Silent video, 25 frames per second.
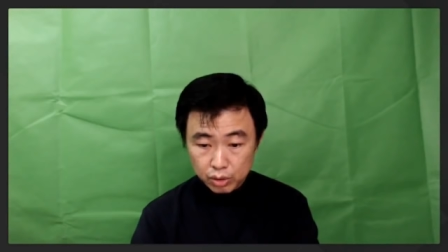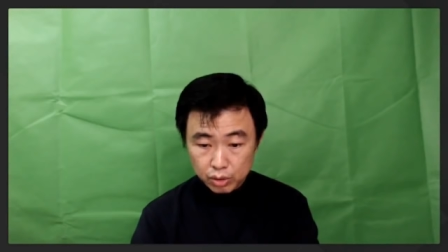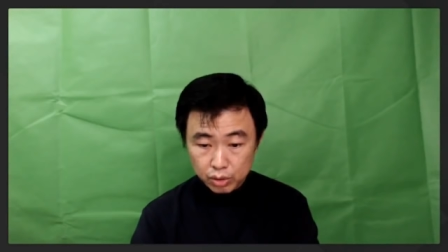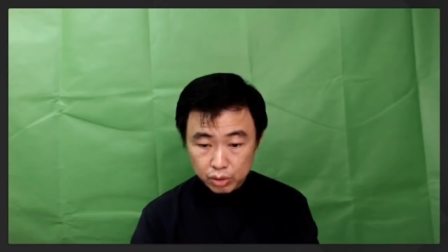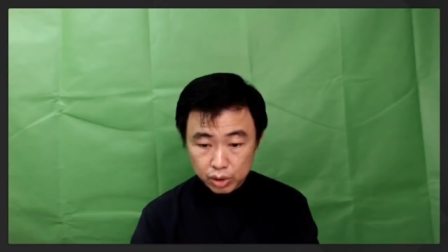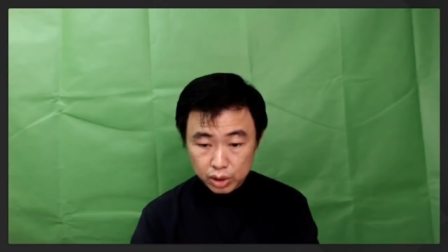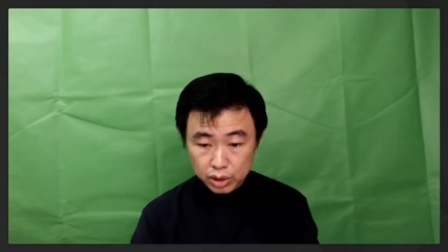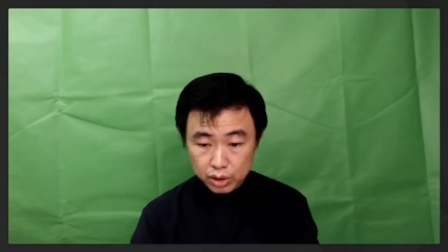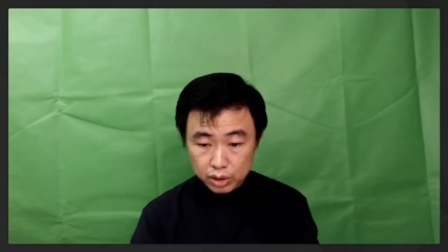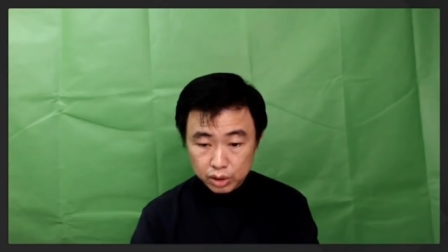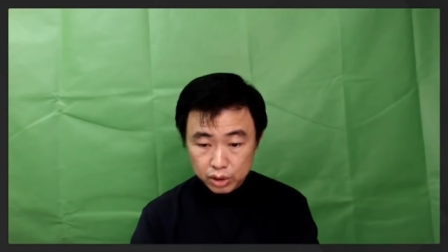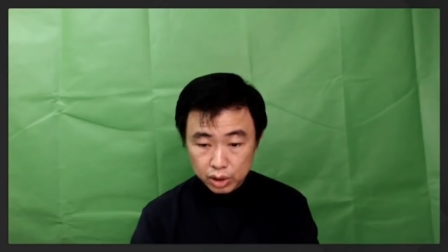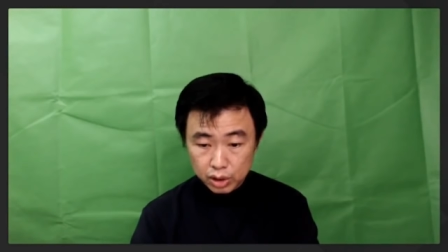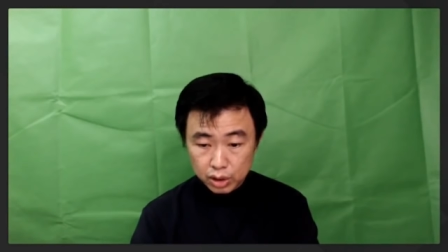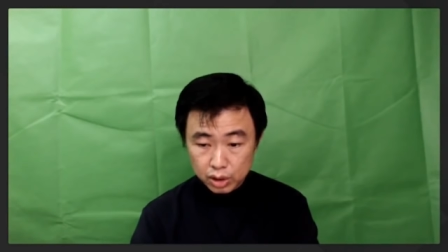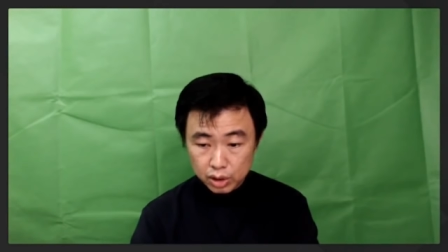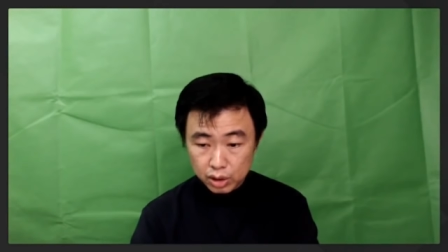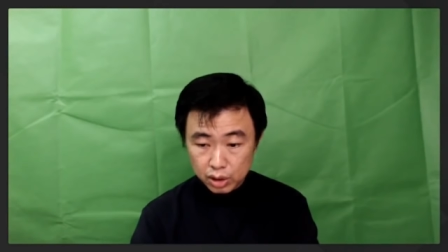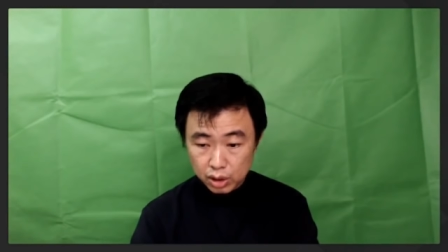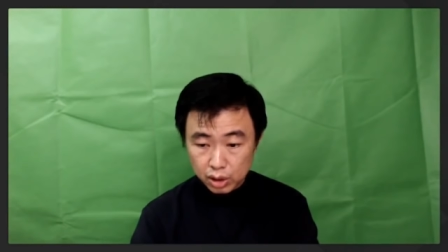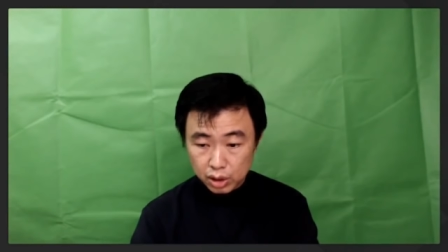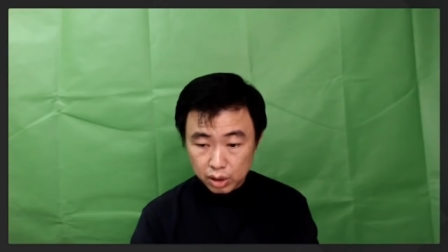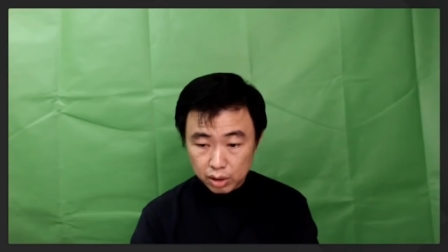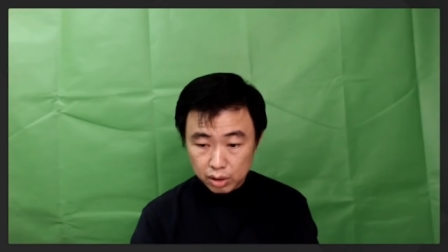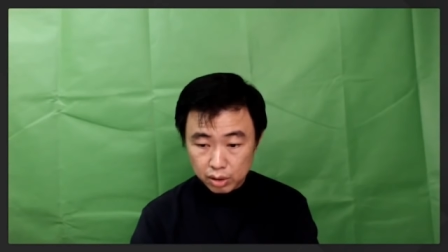Ren Chen,
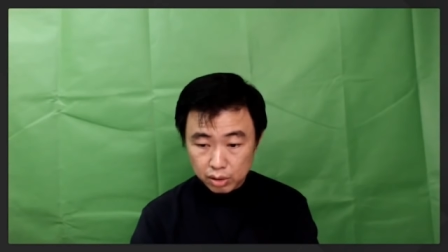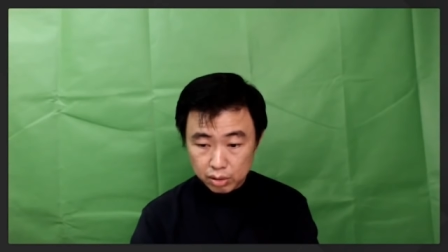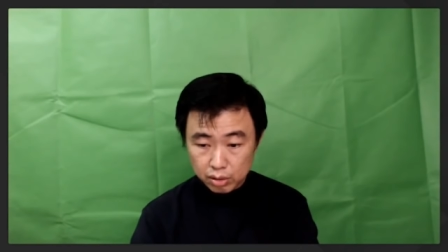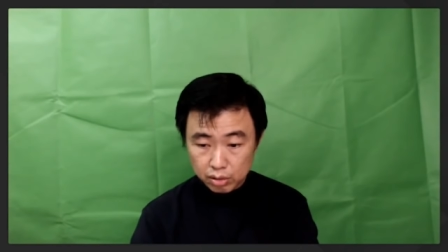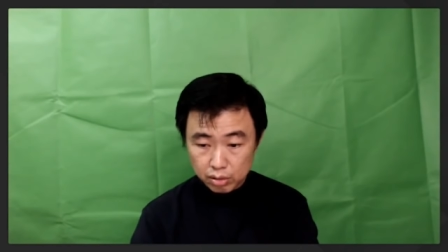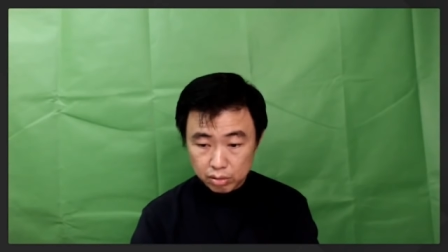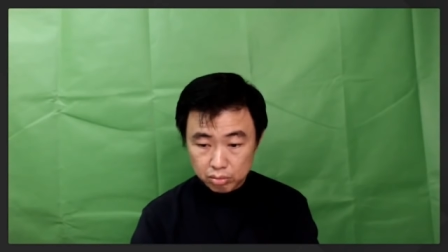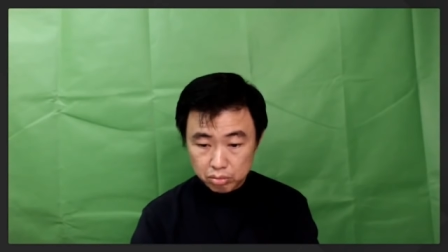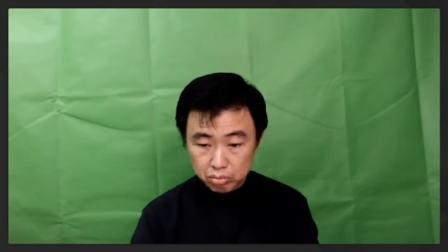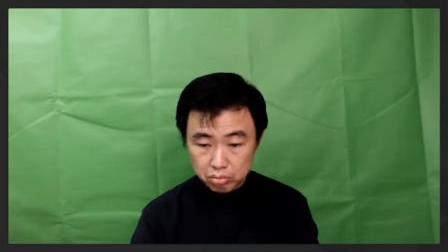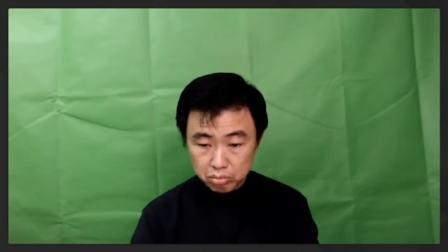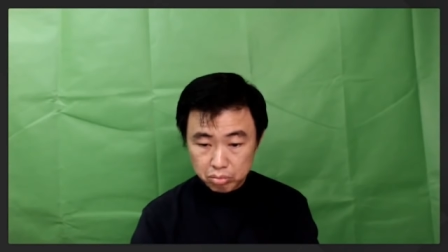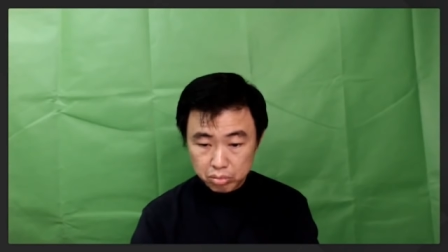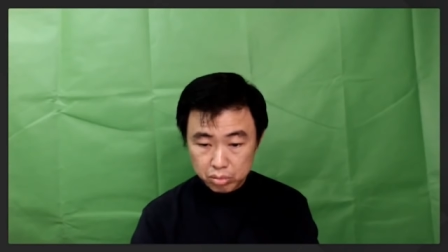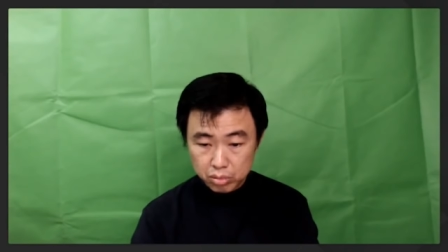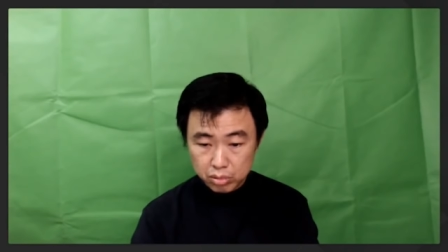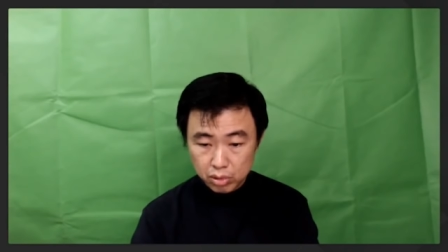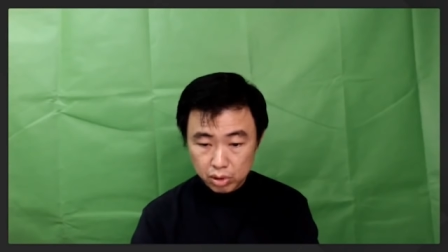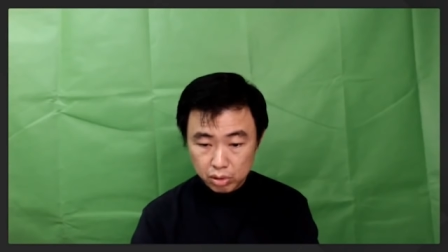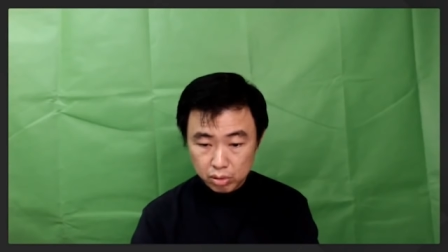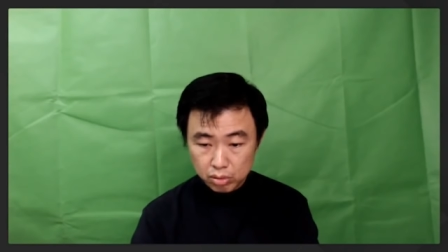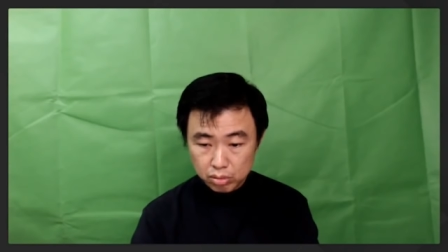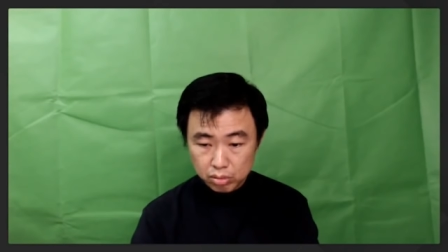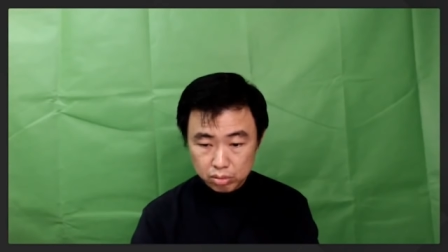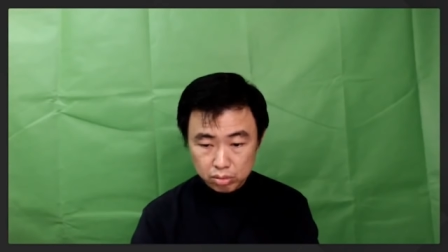uh,
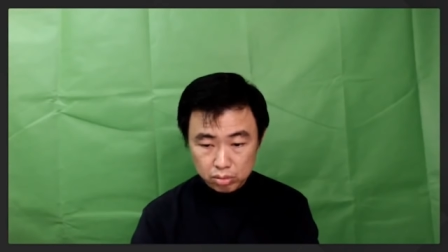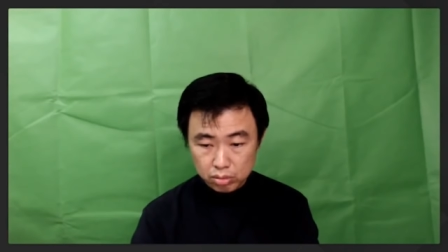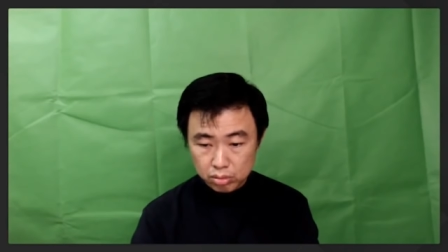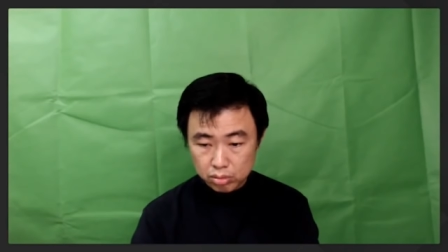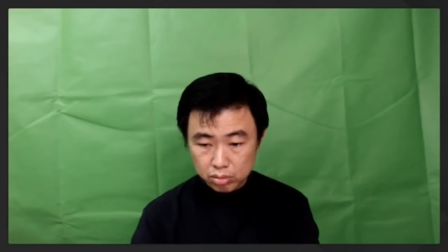no.